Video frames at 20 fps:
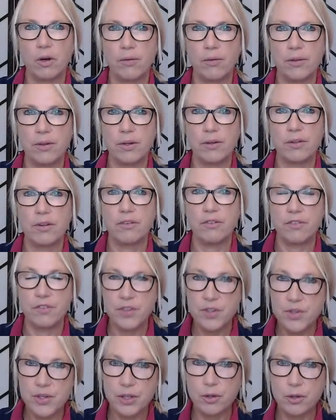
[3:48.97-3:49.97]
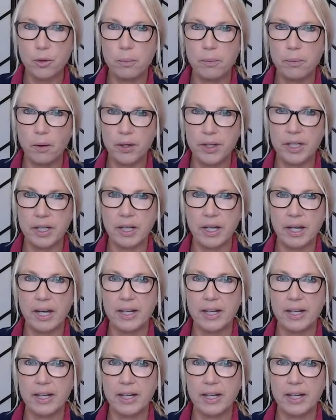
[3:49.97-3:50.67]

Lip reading: on the physical body.